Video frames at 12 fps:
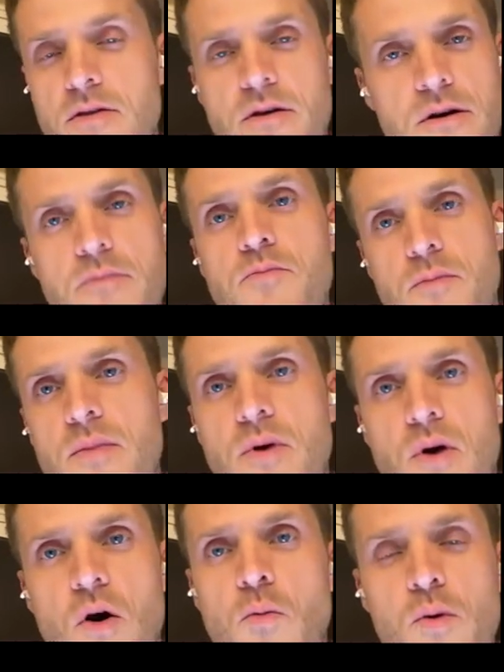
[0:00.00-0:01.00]
the
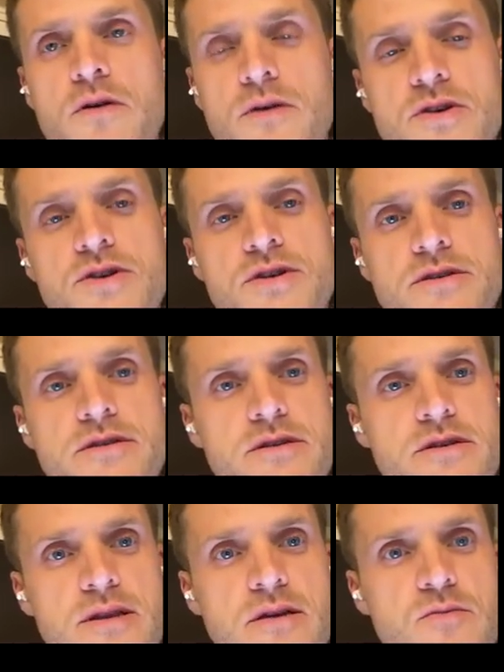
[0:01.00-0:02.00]
homework
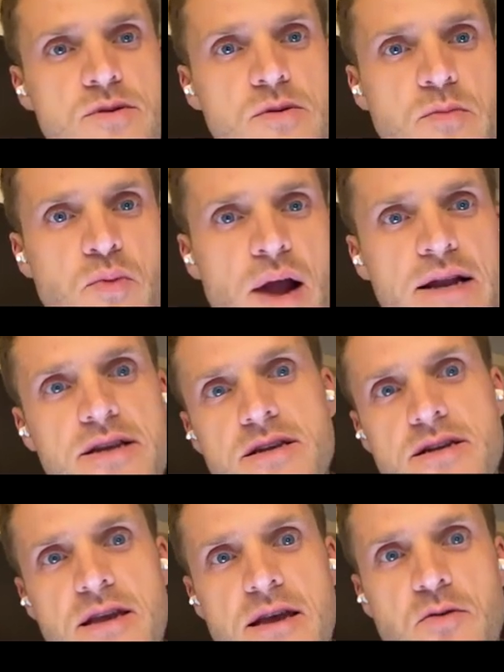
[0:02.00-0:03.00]
questions, and then we'll do the practice
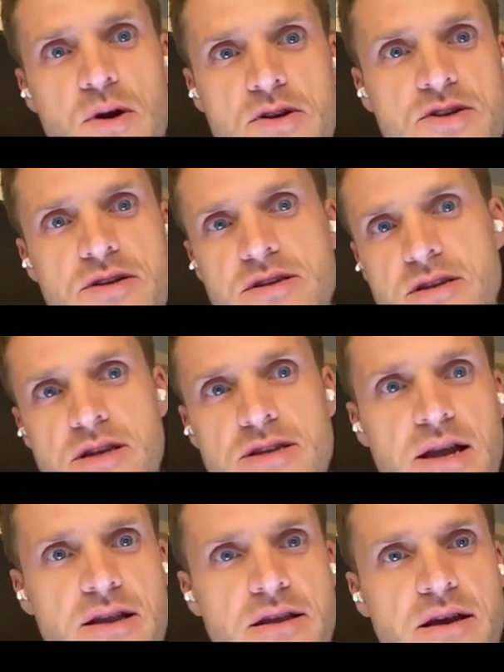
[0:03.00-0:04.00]
exam questions in the
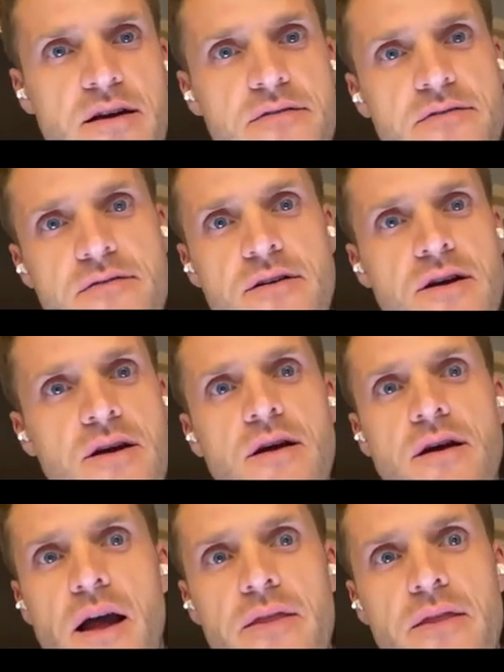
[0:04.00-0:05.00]
second half.
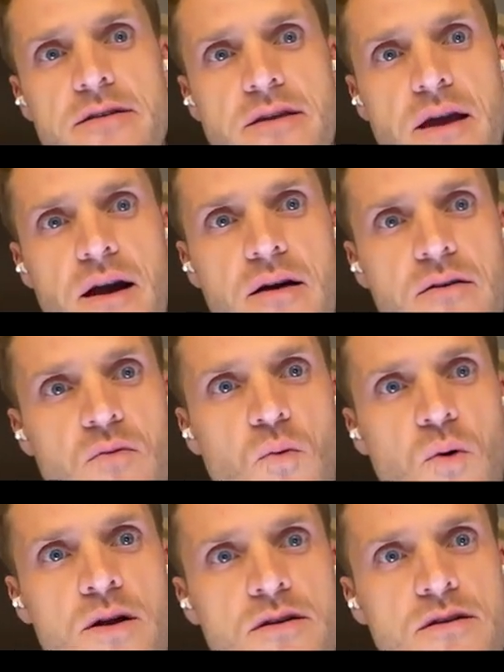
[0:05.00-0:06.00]
And then, yeah,
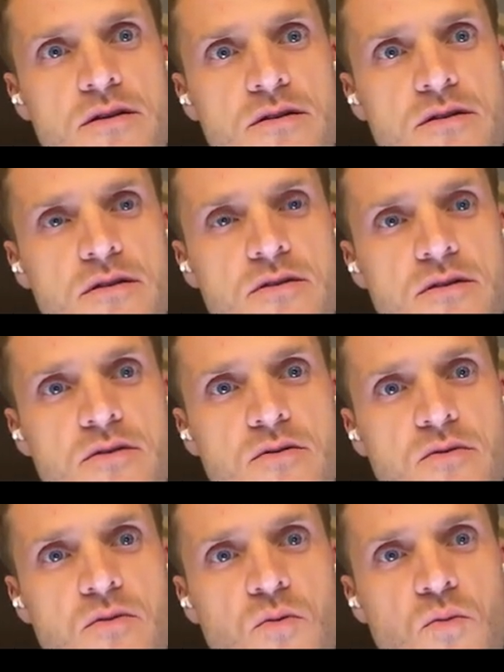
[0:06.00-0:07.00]
one
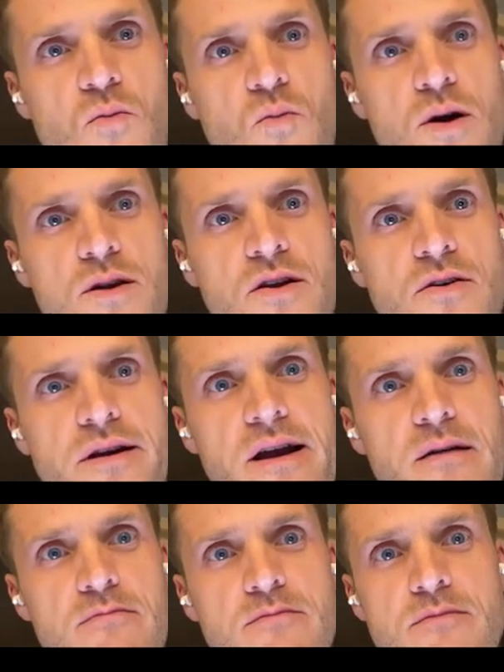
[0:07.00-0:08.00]

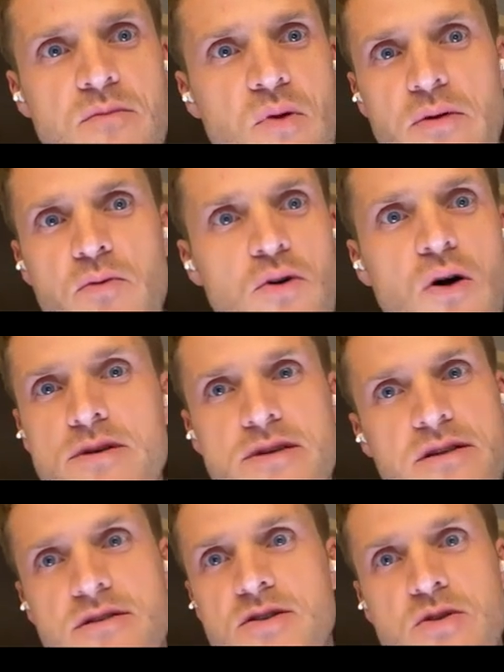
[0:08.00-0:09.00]
gram, like we're always
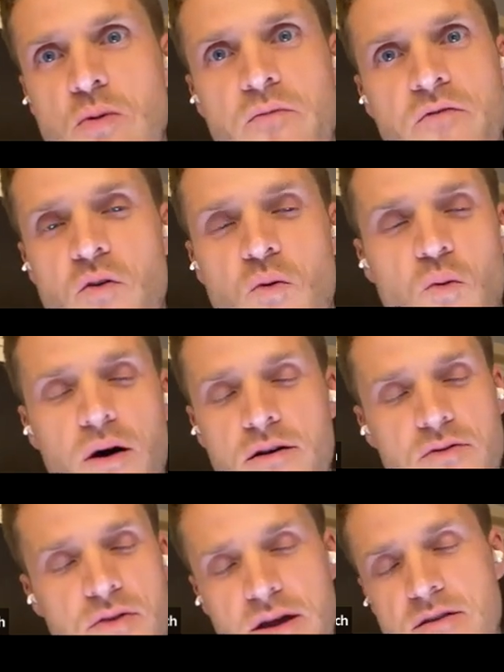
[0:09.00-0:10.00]
going to assume for
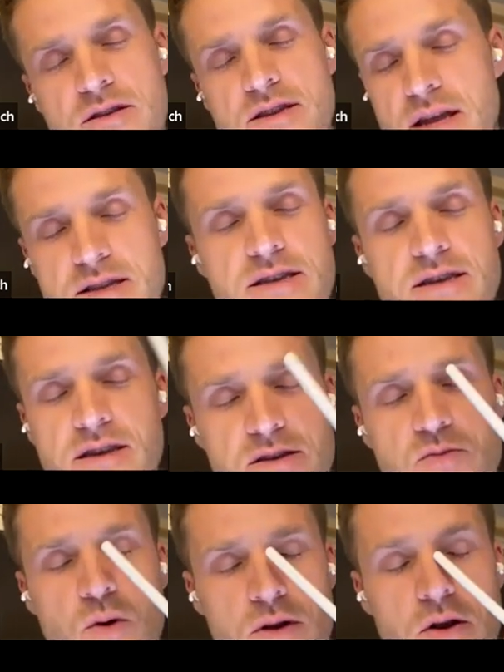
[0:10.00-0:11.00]
water that density
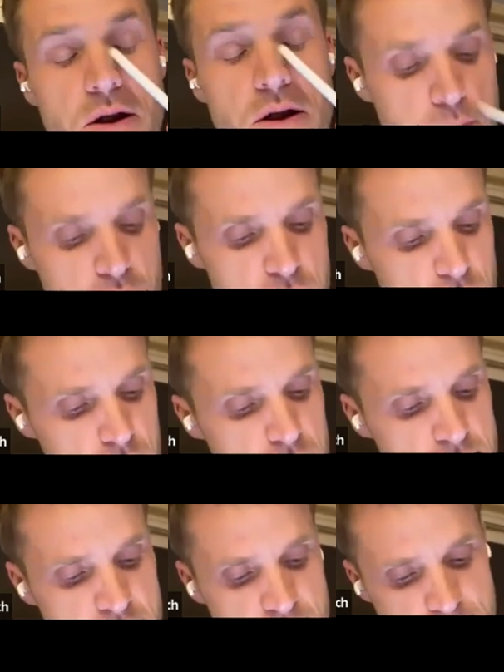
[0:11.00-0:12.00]
is 1 gram per
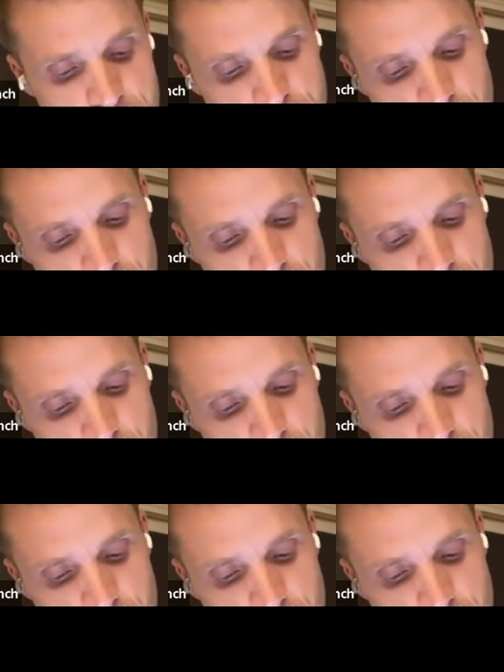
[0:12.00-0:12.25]
milliliter.